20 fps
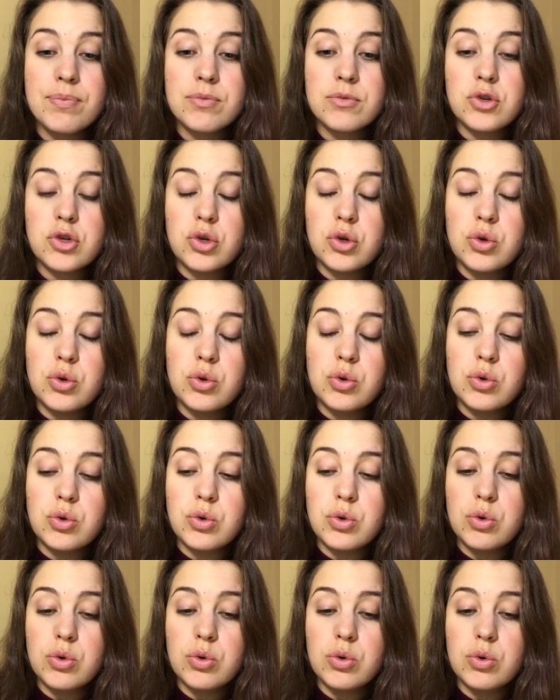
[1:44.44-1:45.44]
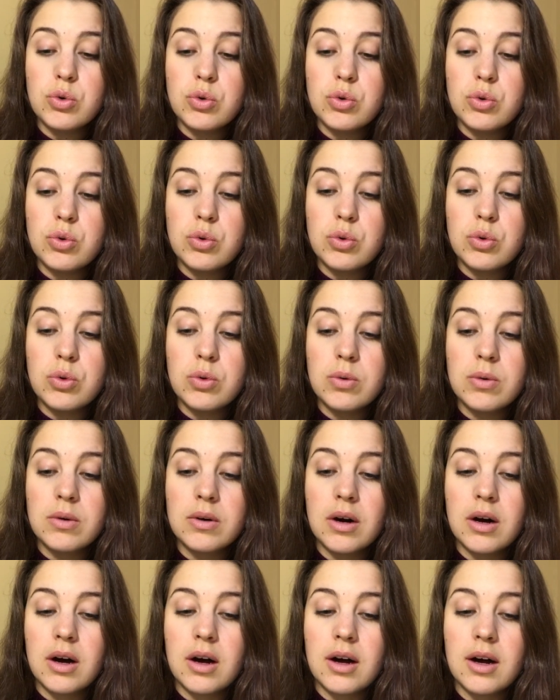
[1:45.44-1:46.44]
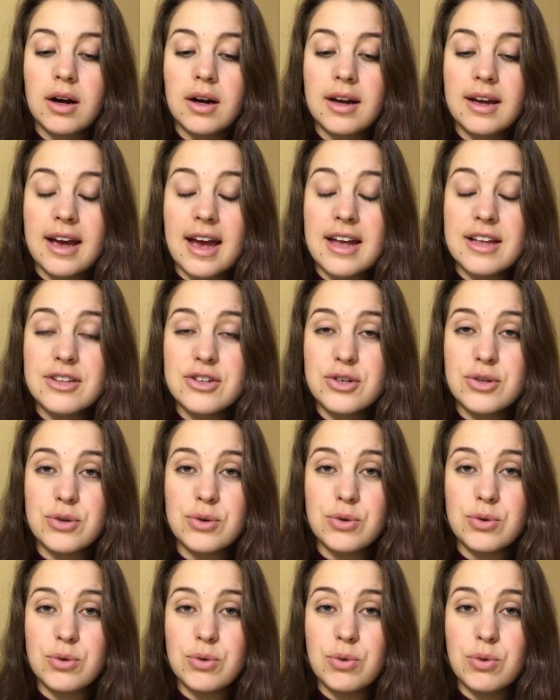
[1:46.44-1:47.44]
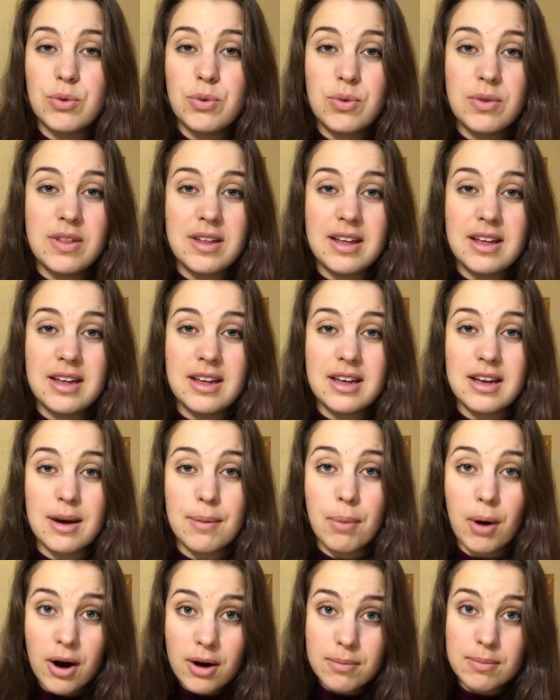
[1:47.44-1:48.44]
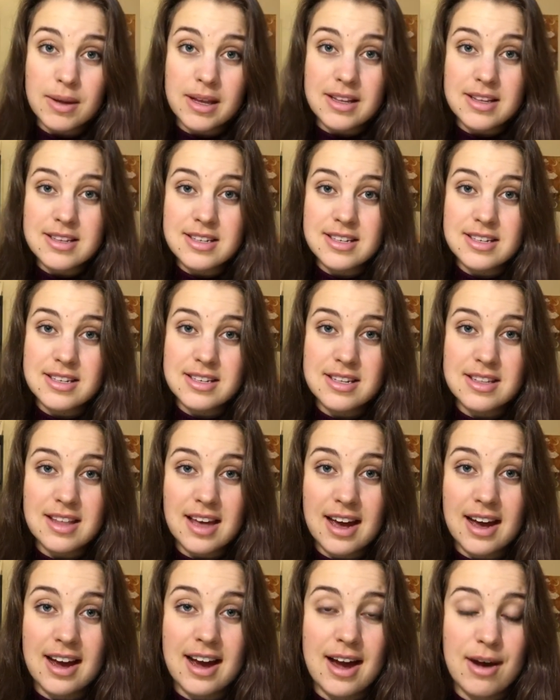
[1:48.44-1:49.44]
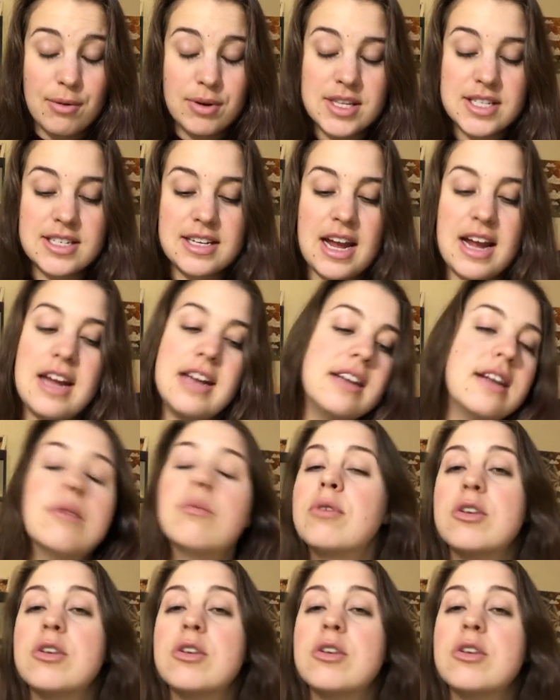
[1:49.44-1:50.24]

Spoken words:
to get to the apartment that I was staying in,